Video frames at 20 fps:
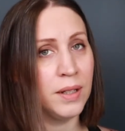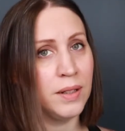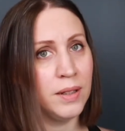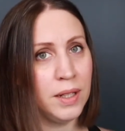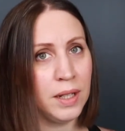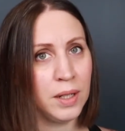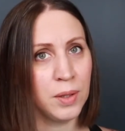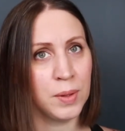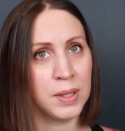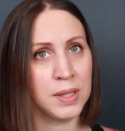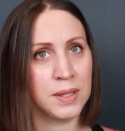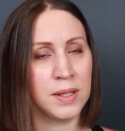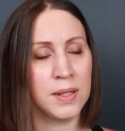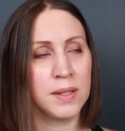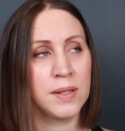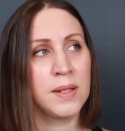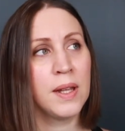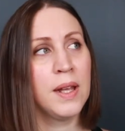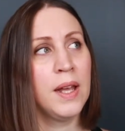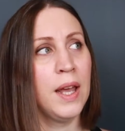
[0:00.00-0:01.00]

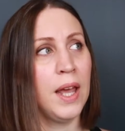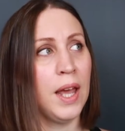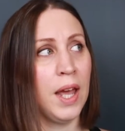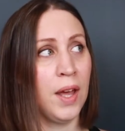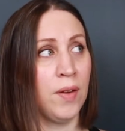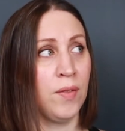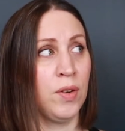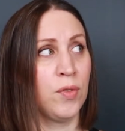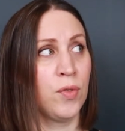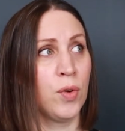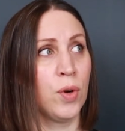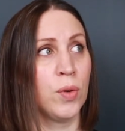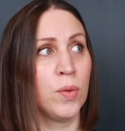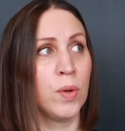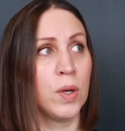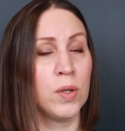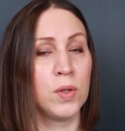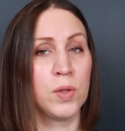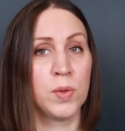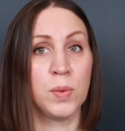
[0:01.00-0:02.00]
decreases every 4
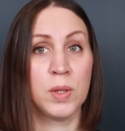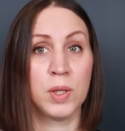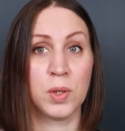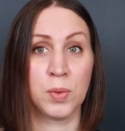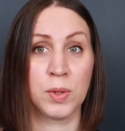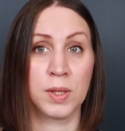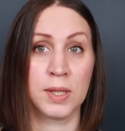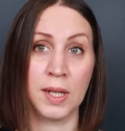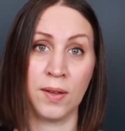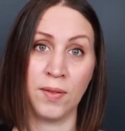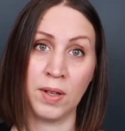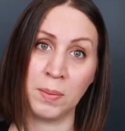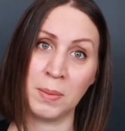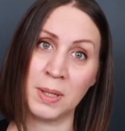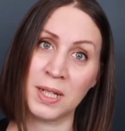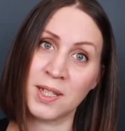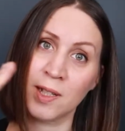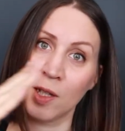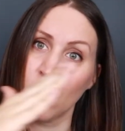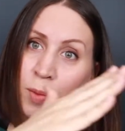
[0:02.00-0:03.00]
rows, which was giving me
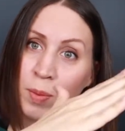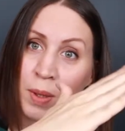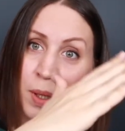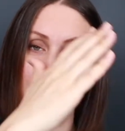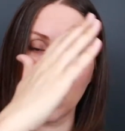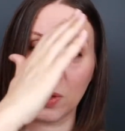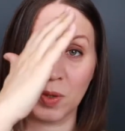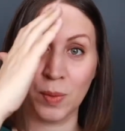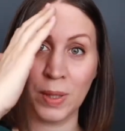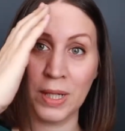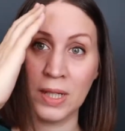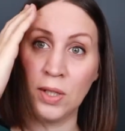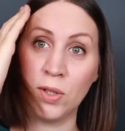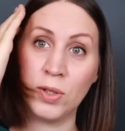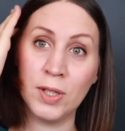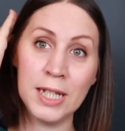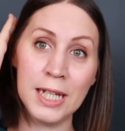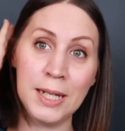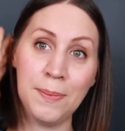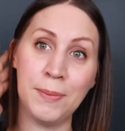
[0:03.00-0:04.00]
a slope that was way too
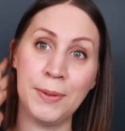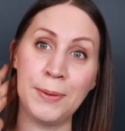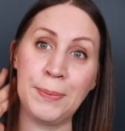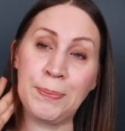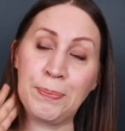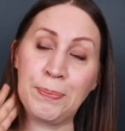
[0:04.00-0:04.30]
deep,